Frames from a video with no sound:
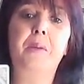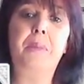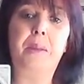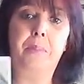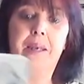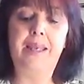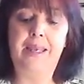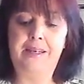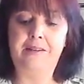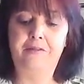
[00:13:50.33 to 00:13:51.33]
but
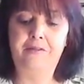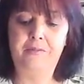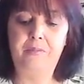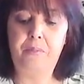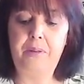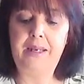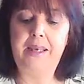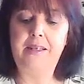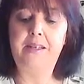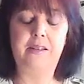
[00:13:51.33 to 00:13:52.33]

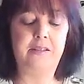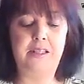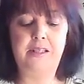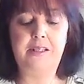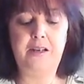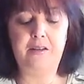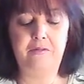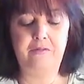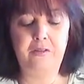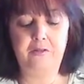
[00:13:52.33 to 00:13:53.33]
planning and detail
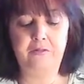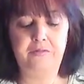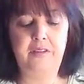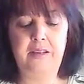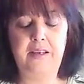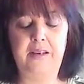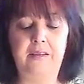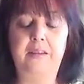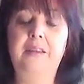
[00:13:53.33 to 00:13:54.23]
involved there.